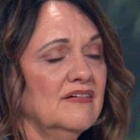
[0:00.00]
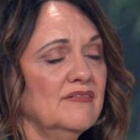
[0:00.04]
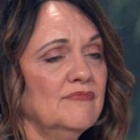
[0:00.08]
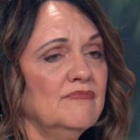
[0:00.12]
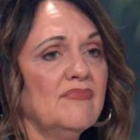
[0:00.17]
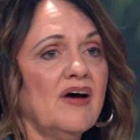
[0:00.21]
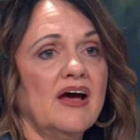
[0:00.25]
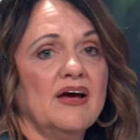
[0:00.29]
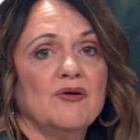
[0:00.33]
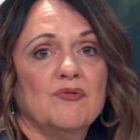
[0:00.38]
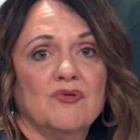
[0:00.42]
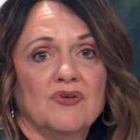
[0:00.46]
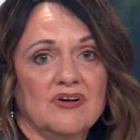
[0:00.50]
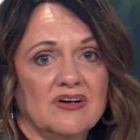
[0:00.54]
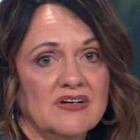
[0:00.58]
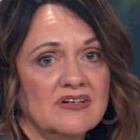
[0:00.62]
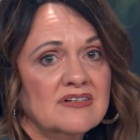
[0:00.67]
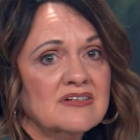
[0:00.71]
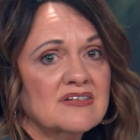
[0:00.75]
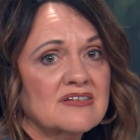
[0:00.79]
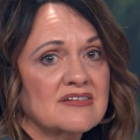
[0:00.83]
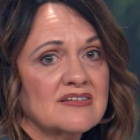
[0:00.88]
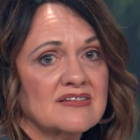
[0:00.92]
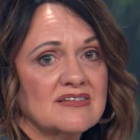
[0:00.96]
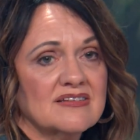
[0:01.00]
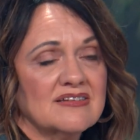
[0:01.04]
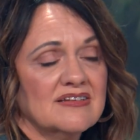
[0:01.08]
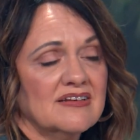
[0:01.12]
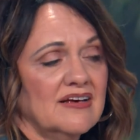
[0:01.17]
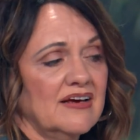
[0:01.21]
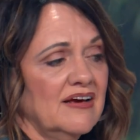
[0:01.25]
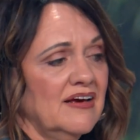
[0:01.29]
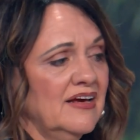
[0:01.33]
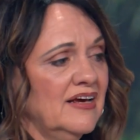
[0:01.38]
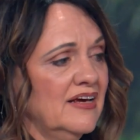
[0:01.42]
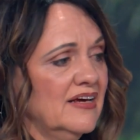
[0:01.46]
my words
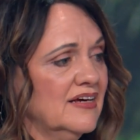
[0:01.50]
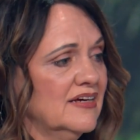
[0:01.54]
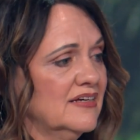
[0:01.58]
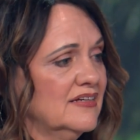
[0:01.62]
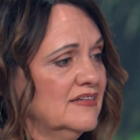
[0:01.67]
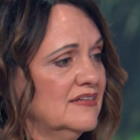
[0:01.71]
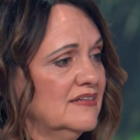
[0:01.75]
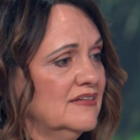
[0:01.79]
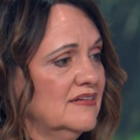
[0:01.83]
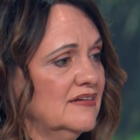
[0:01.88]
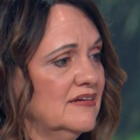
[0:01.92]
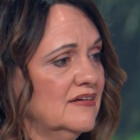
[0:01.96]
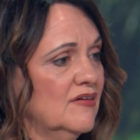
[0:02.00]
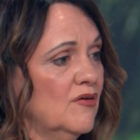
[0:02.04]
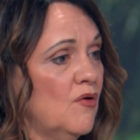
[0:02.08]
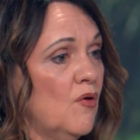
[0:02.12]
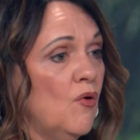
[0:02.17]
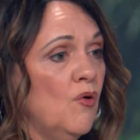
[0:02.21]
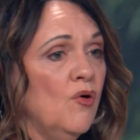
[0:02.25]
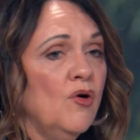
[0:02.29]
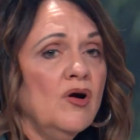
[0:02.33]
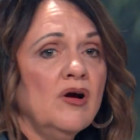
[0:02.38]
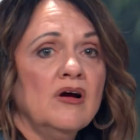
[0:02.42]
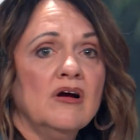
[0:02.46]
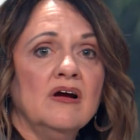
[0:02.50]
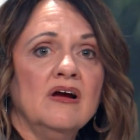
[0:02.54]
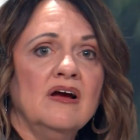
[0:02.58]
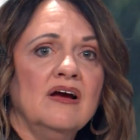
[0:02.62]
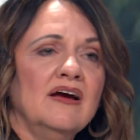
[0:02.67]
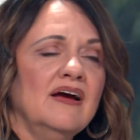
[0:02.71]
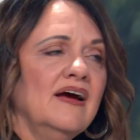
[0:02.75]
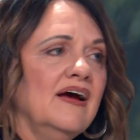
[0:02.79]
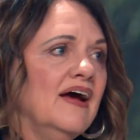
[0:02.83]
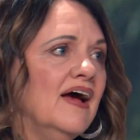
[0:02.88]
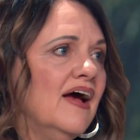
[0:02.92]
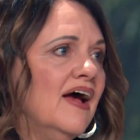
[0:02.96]
and or
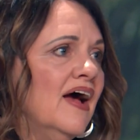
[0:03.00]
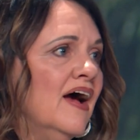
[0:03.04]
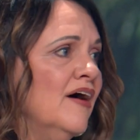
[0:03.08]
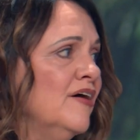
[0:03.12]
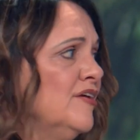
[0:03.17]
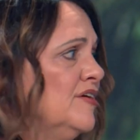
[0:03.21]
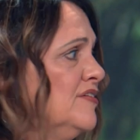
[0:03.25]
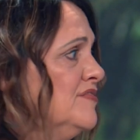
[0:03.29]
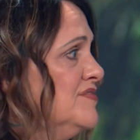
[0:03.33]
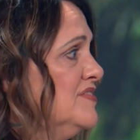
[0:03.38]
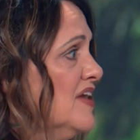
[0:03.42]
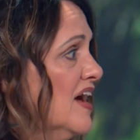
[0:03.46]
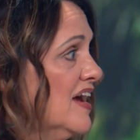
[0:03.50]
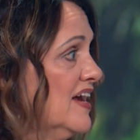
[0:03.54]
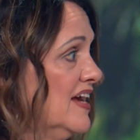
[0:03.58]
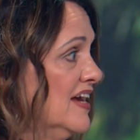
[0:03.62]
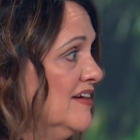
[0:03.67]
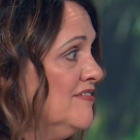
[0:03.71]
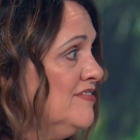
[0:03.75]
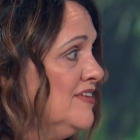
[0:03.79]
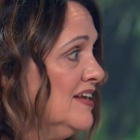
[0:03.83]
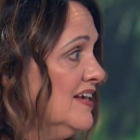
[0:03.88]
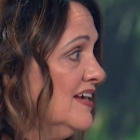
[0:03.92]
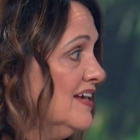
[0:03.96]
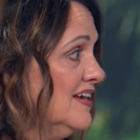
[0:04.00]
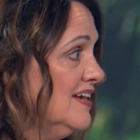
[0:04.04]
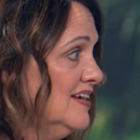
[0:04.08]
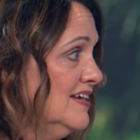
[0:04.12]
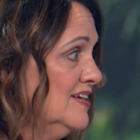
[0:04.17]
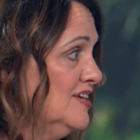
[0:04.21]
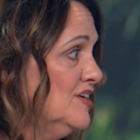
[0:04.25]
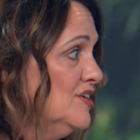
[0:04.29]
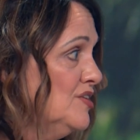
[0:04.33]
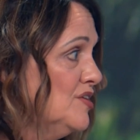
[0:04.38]
out of naivety, right.